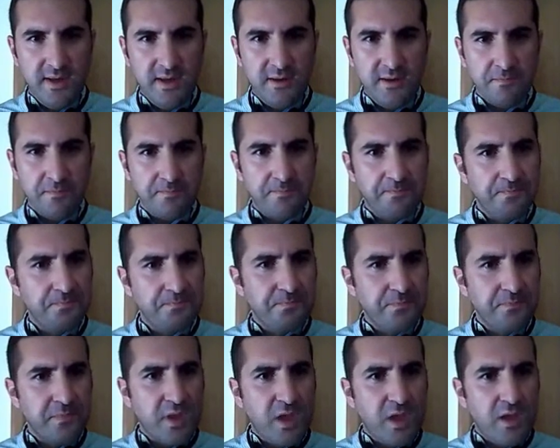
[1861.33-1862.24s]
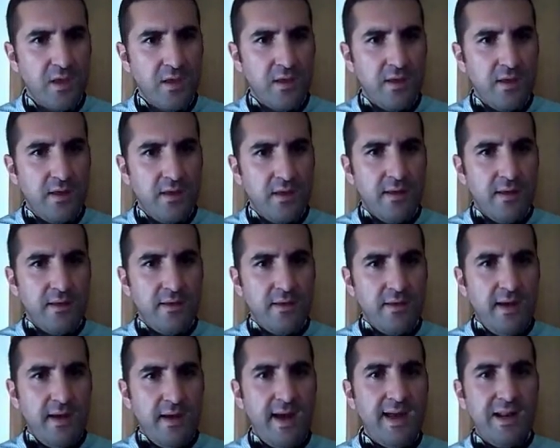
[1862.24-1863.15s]
Yeah.
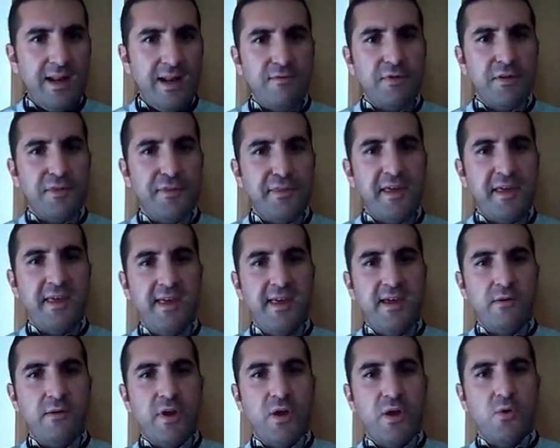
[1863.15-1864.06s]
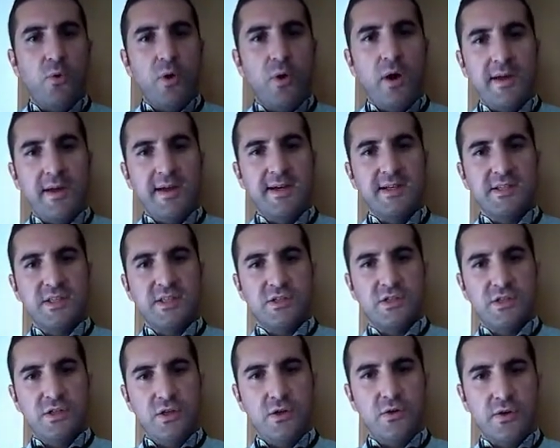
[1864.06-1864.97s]
High level thinking requires
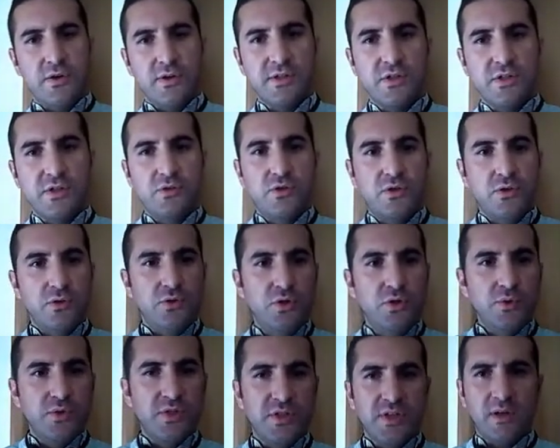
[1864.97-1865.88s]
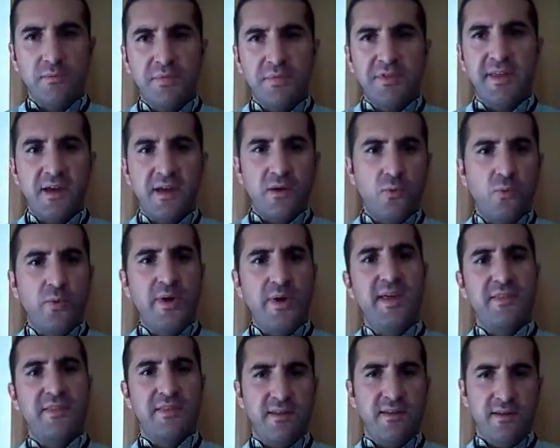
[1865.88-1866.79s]
students to do something
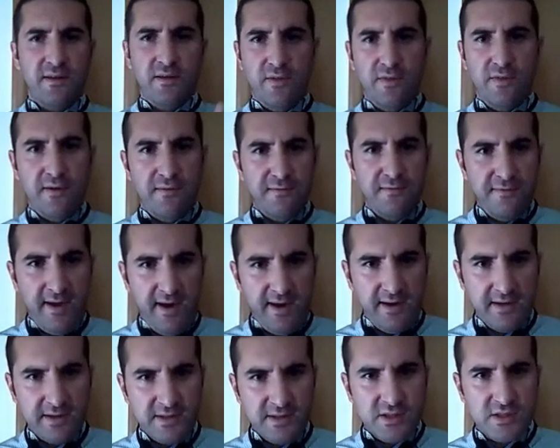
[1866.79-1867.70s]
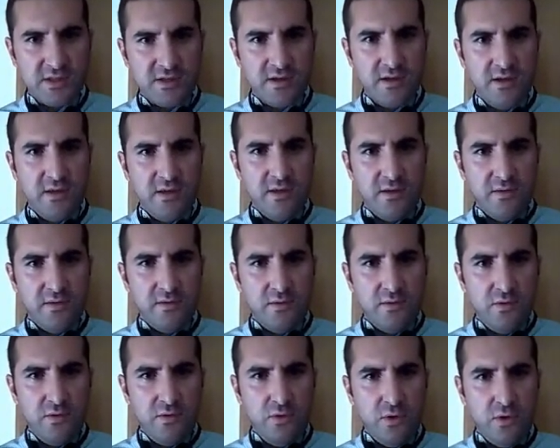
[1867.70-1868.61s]
with the facts,
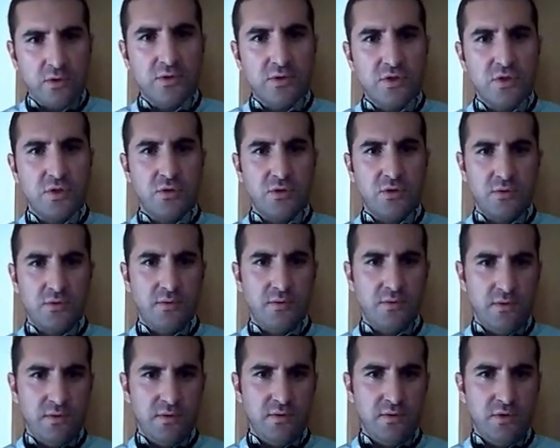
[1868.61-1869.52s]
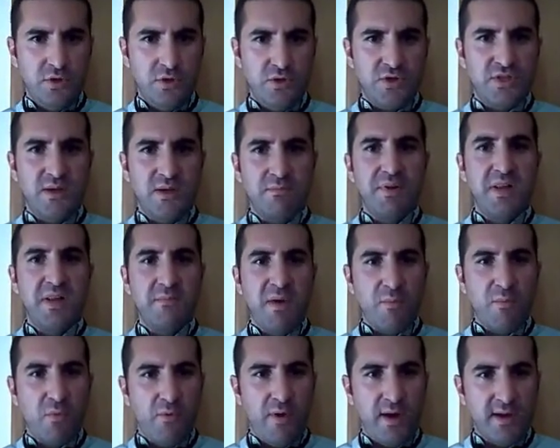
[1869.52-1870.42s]
not to simply
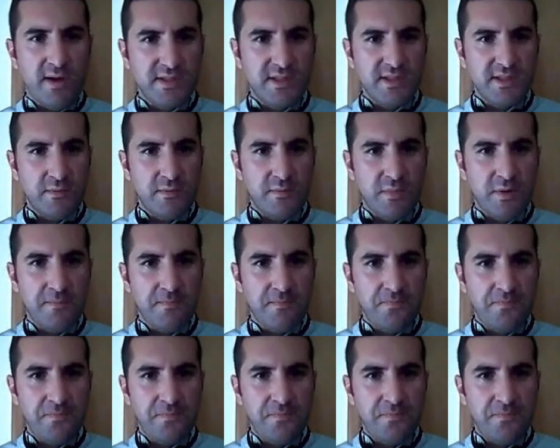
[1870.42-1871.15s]
memorize them.